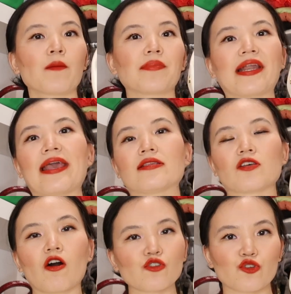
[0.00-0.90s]
but
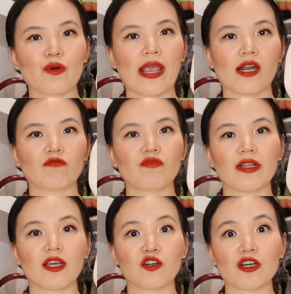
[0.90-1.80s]
it's also in a
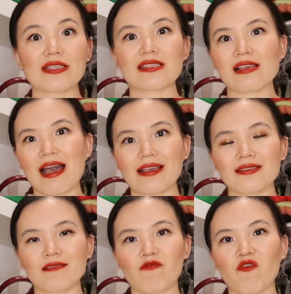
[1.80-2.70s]
really good
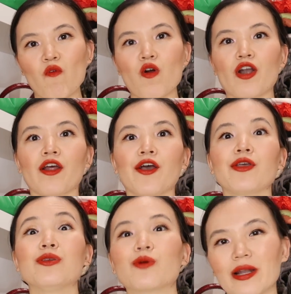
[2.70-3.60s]
size for
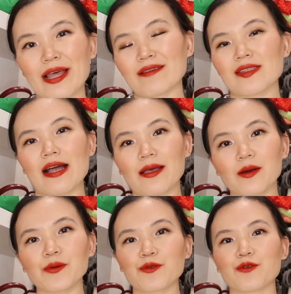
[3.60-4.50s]
your
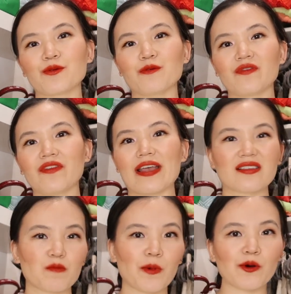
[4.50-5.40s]
lifestyle to
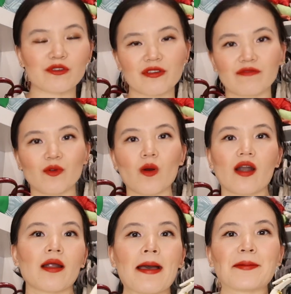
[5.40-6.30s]
fit both of
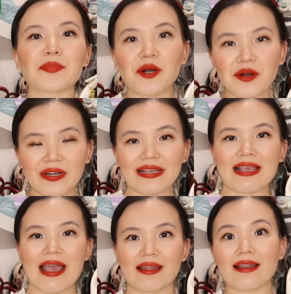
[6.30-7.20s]
your
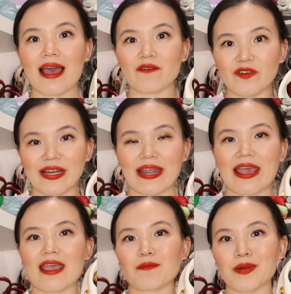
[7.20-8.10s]
party and everyday